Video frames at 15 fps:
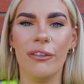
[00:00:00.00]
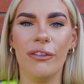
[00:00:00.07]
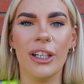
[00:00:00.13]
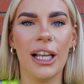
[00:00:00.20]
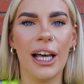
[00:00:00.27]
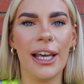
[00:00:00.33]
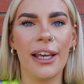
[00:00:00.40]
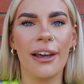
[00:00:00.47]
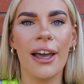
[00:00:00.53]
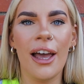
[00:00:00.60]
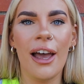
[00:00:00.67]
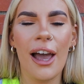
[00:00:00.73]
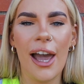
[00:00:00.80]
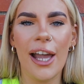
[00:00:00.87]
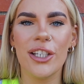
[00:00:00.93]
if you like
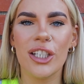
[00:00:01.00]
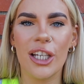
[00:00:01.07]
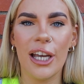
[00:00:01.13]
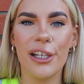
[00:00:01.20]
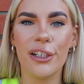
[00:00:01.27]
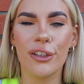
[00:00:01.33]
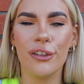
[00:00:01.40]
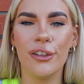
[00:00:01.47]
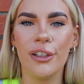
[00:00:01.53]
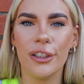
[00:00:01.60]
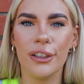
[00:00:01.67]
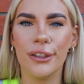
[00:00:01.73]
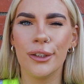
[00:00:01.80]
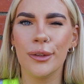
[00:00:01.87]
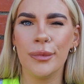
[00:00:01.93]
educational
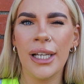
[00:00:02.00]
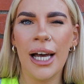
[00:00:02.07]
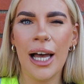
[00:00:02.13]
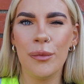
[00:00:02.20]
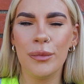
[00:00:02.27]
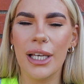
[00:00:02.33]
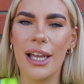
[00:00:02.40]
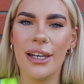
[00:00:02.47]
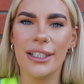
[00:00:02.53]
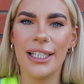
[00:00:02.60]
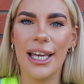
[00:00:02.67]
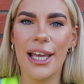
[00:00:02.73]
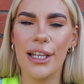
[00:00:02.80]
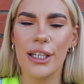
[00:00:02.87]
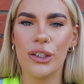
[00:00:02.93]
and sometimes
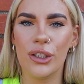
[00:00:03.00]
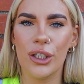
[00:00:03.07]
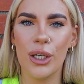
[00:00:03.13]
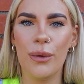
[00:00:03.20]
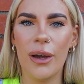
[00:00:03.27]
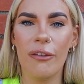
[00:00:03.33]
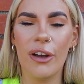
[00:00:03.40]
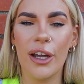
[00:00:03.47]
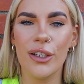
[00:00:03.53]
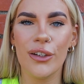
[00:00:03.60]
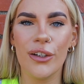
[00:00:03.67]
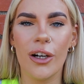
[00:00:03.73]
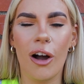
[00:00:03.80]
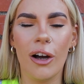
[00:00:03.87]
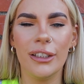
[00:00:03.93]
entertaining two-way
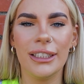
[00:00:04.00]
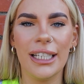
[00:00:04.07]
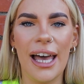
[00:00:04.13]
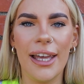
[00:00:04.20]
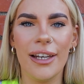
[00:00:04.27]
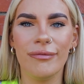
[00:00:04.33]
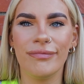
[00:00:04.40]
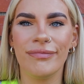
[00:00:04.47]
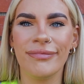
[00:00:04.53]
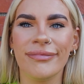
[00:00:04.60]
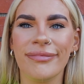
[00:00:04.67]
radio content.